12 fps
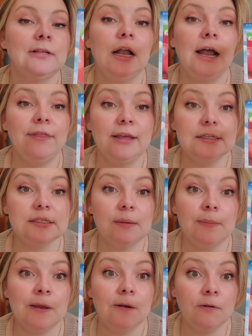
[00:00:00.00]
I think is going to
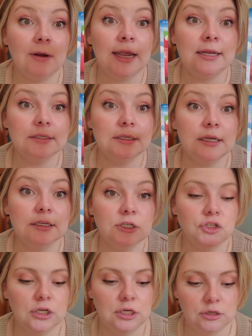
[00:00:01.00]
be a great
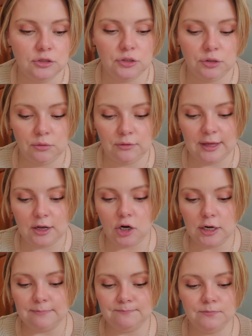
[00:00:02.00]
addition to that
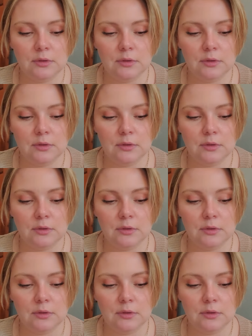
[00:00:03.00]
garden.